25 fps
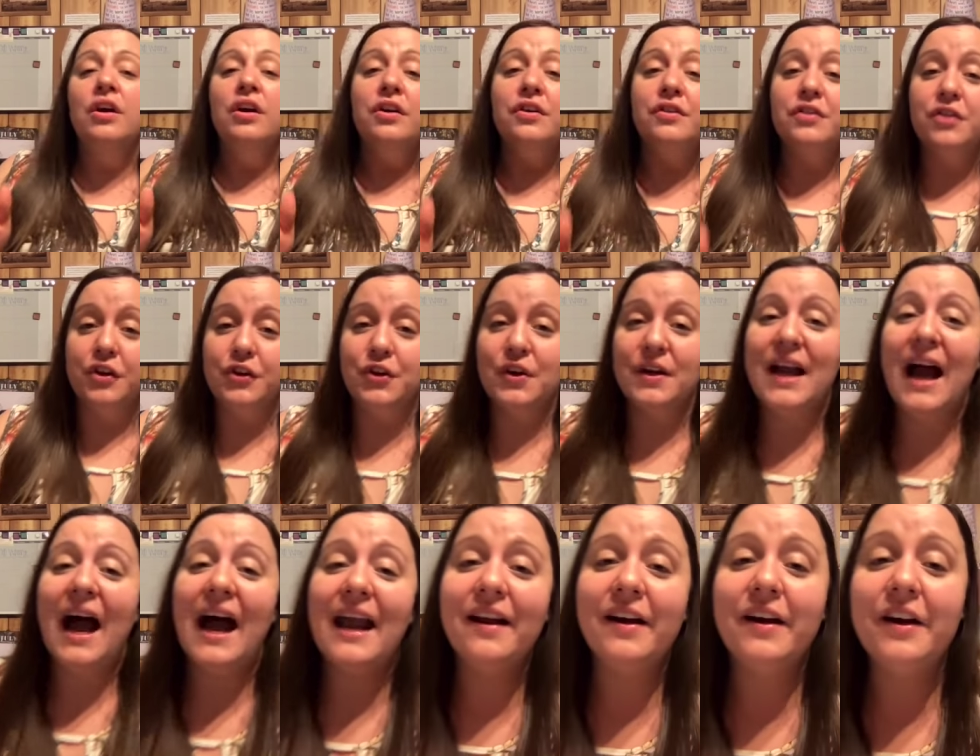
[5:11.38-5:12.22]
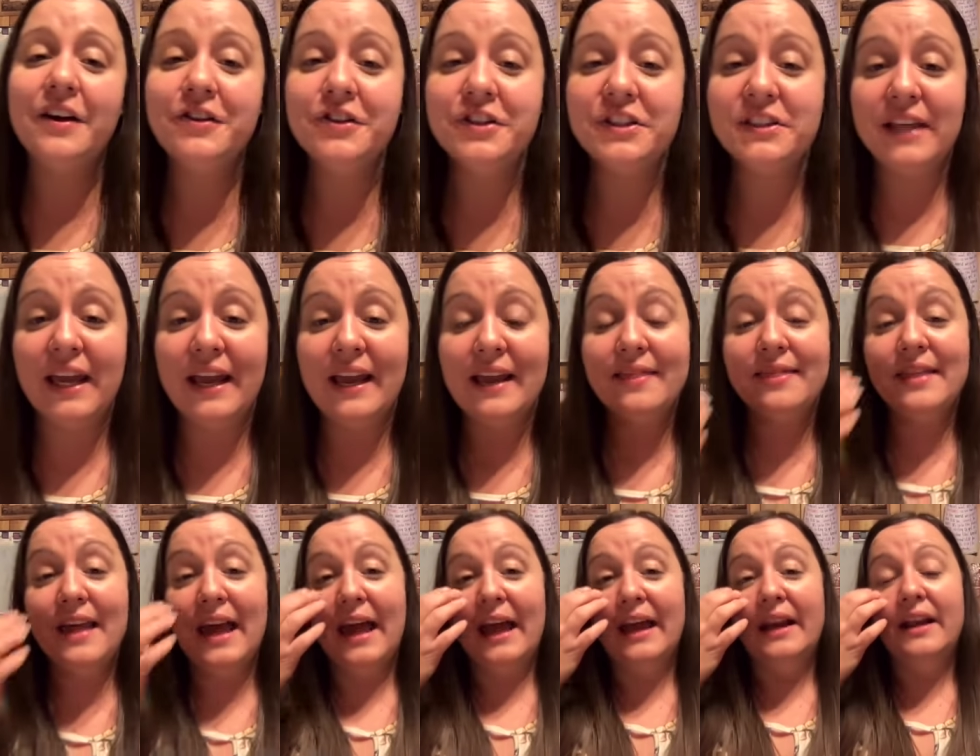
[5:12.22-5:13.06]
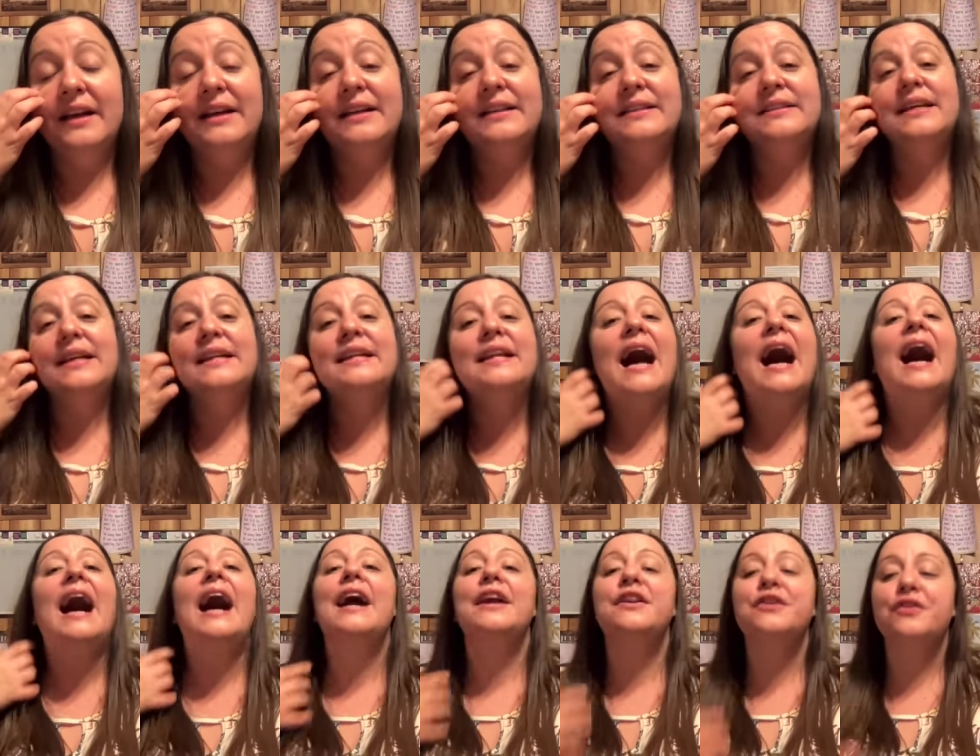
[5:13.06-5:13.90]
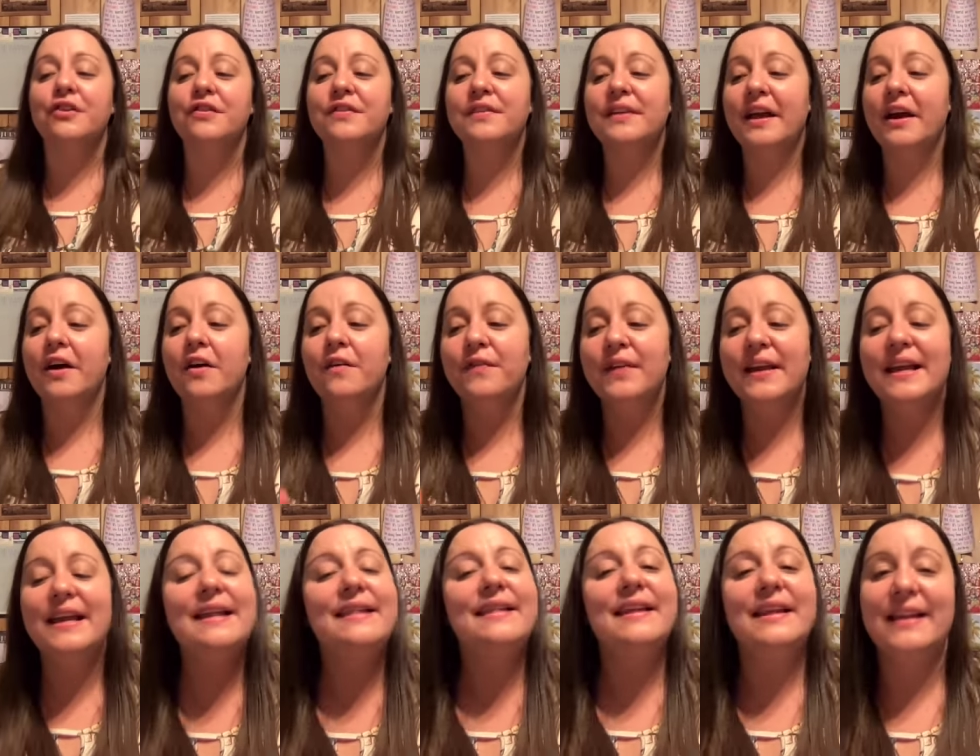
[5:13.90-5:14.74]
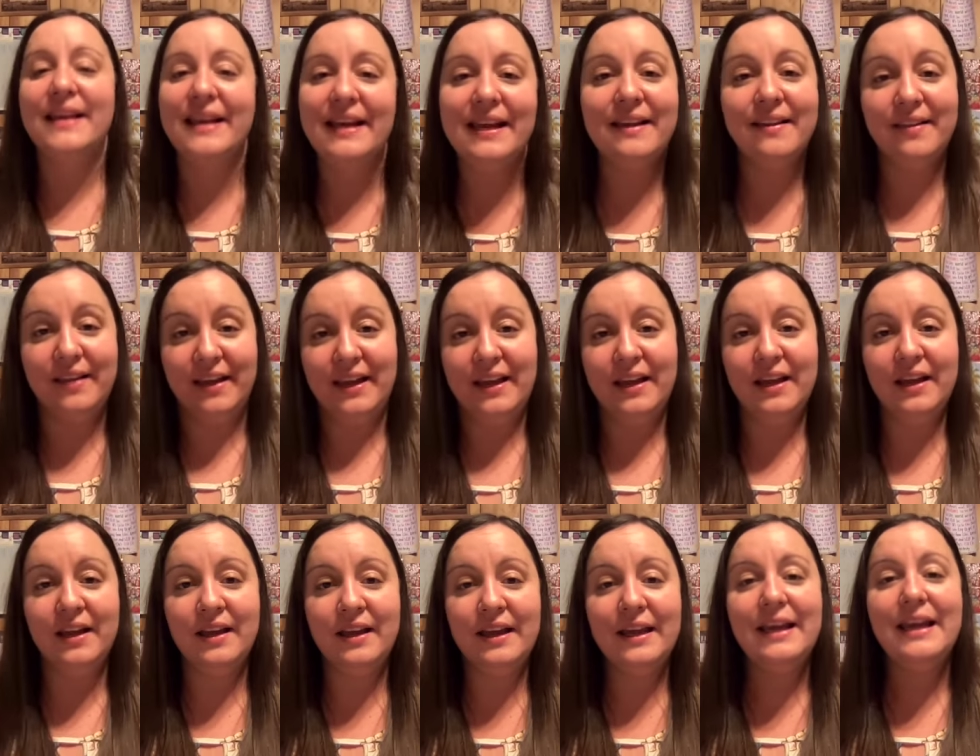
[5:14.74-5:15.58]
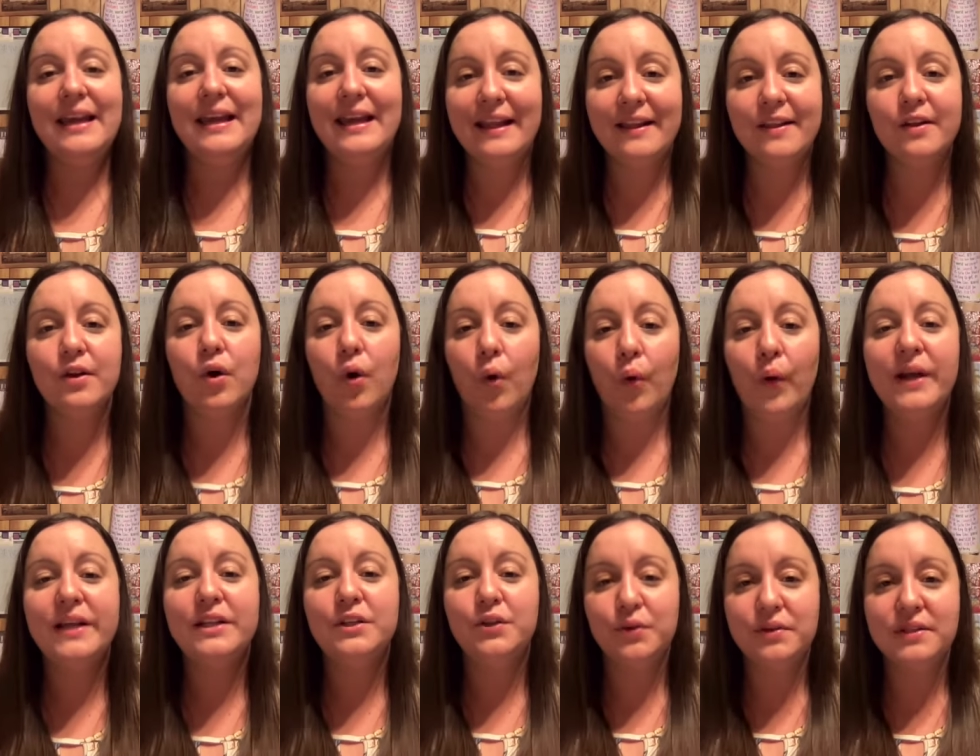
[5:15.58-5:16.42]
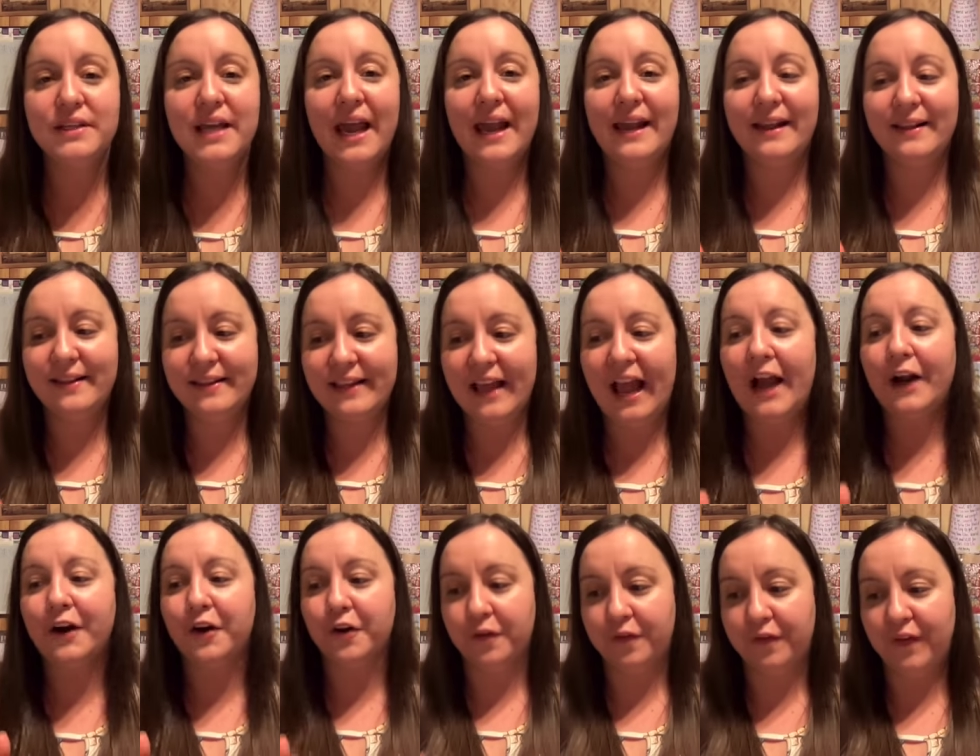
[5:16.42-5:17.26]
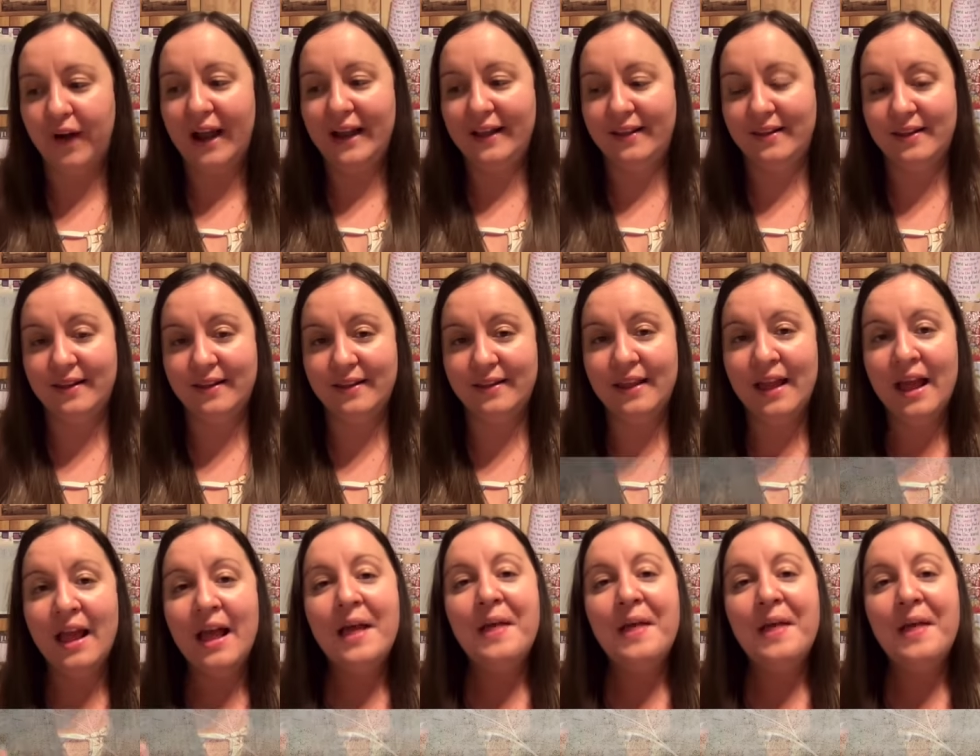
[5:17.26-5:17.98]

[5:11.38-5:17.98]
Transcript: So you got to understand that denying yourself isn't easy it's going to take sacrifices.